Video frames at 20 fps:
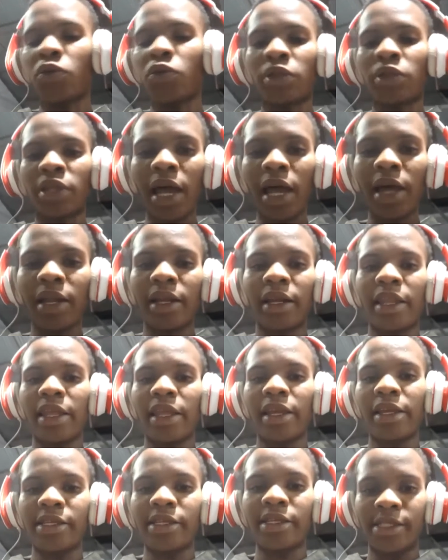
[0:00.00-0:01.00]
turn the
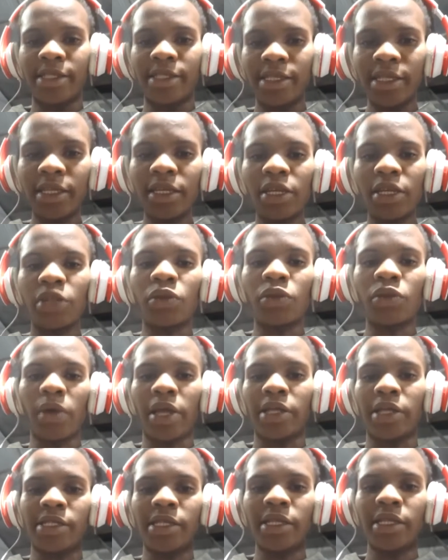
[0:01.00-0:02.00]
DC to
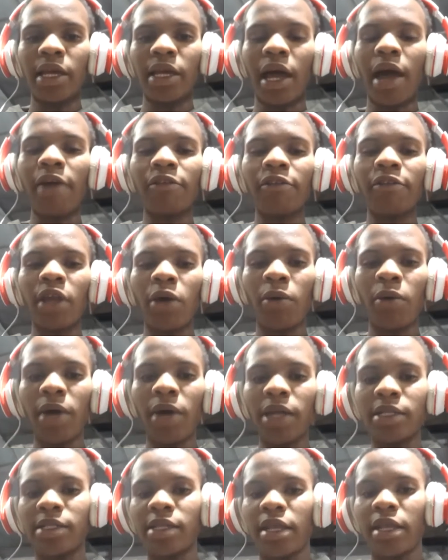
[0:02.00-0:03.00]
AC.
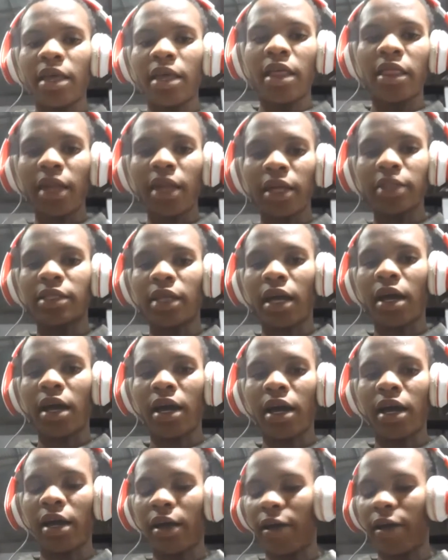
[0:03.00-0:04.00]
Afterwards, that
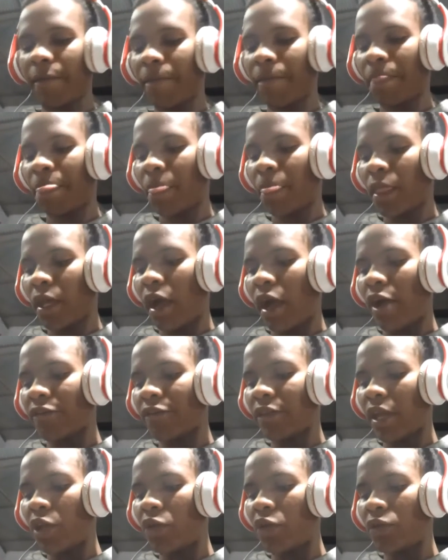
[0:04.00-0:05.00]

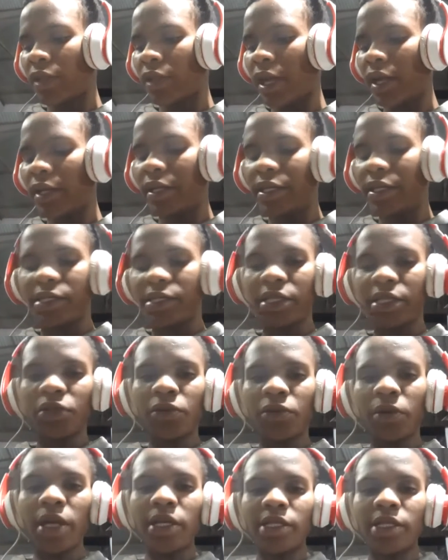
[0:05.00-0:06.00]
after you turn DC to
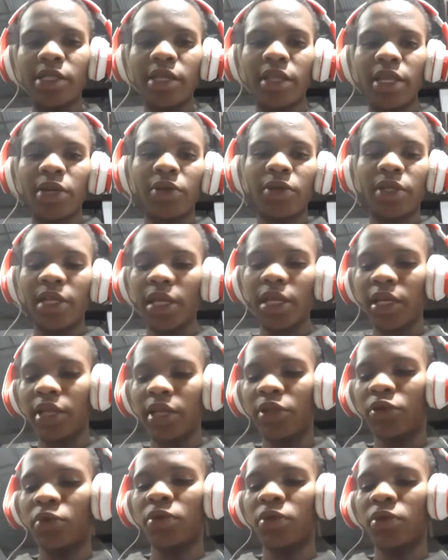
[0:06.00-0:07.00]
AC, then we take it
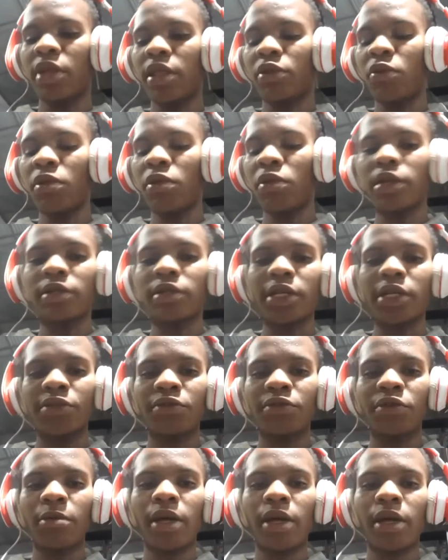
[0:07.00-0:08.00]
to the
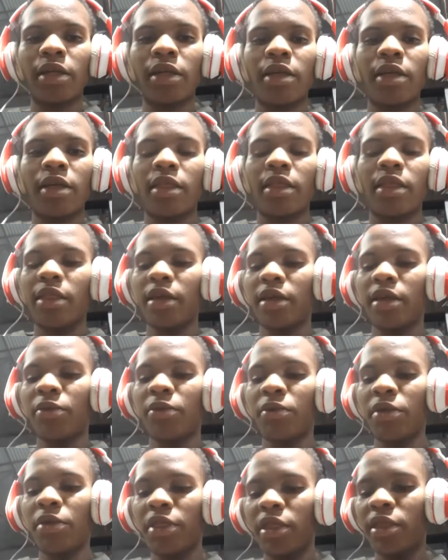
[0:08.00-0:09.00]
transformer. Then
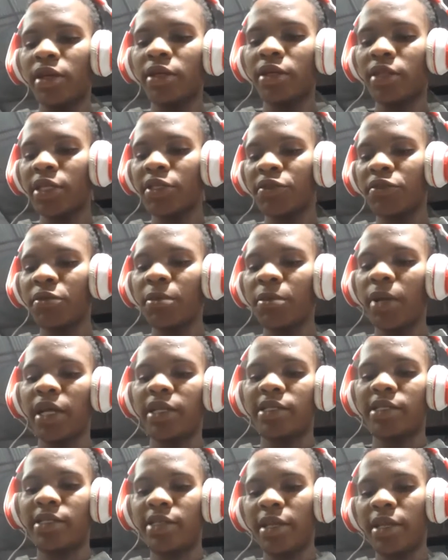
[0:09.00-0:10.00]
within the transformer,
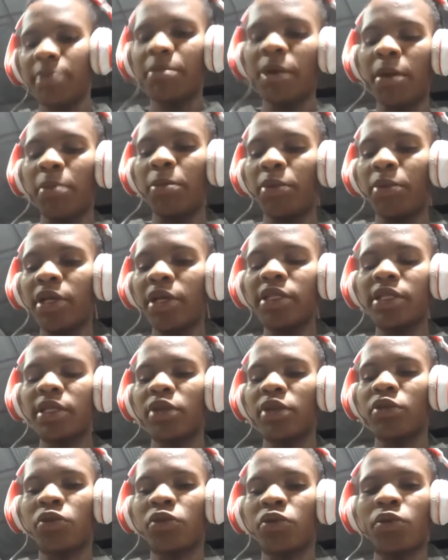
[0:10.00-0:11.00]
it step up it
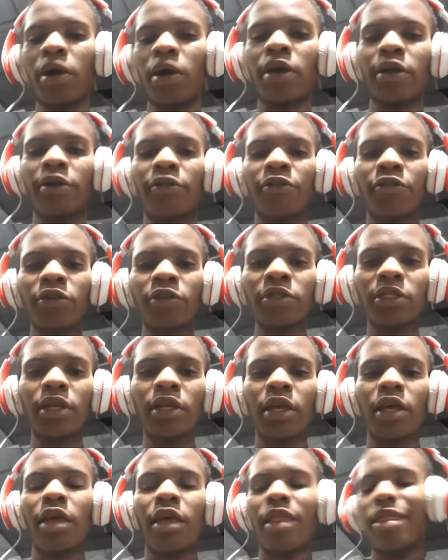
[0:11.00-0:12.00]
to 240.
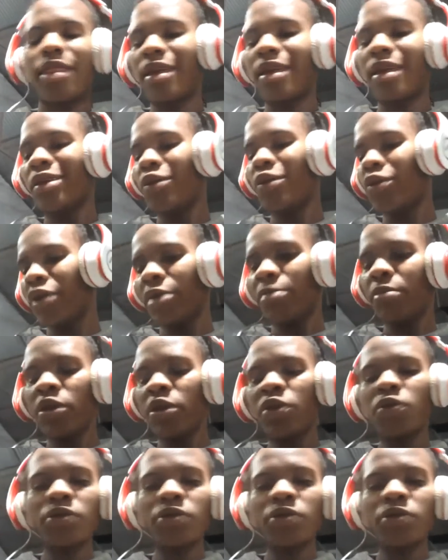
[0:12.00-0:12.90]
Then you can be use